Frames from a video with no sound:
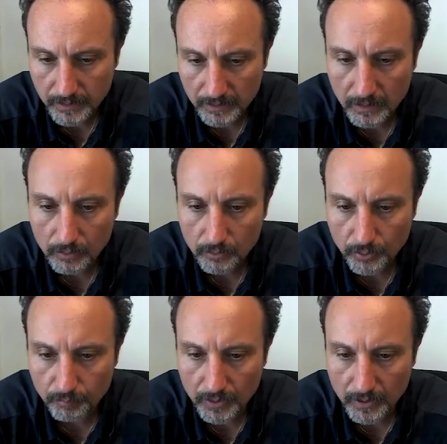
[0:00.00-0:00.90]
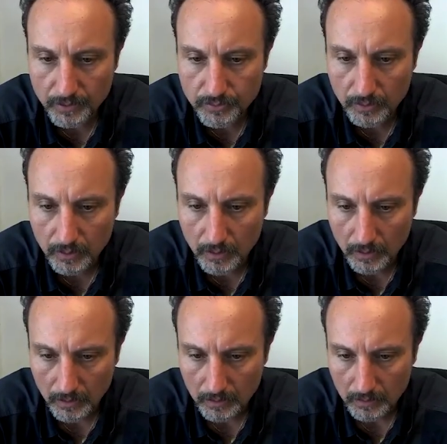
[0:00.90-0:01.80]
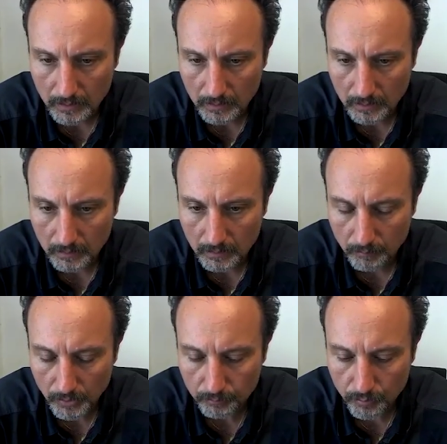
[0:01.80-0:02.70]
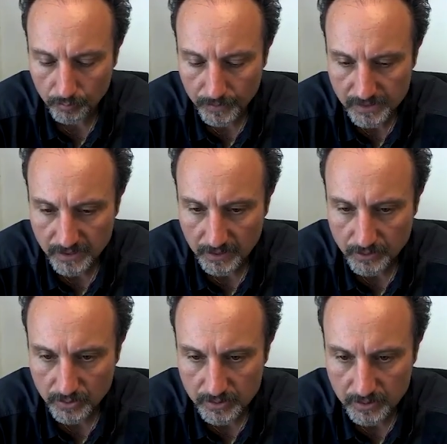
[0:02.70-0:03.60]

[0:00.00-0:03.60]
technical documentation about both presentations,